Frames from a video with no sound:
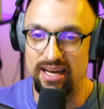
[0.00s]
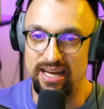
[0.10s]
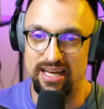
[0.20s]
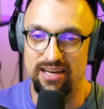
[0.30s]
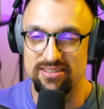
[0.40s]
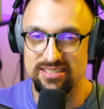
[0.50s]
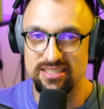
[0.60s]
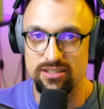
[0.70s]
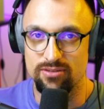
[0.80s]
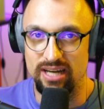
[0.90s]
And I will
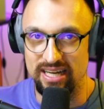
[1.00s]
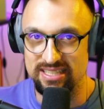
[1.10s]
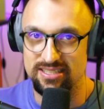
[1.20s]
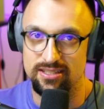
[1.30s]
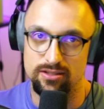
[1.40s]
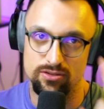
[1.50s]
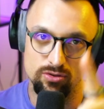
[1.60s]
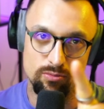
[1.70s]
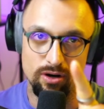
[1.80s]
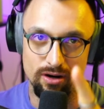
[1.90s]
see you guys
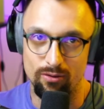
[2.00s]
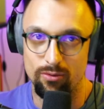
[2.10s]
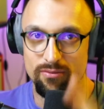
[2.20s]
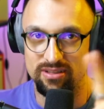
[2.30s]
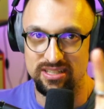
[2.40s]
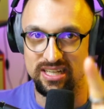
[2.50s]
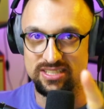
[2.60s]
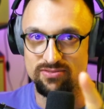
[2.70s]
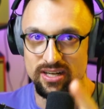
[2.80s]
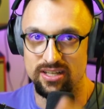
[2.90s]
tomorrow with the
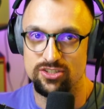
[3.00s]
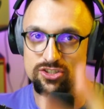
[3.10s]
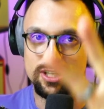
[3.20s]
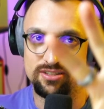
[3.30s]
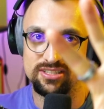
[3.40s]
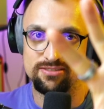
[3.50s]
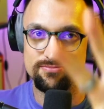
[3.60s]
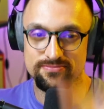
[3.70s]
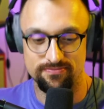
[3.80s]
next one. Cheers.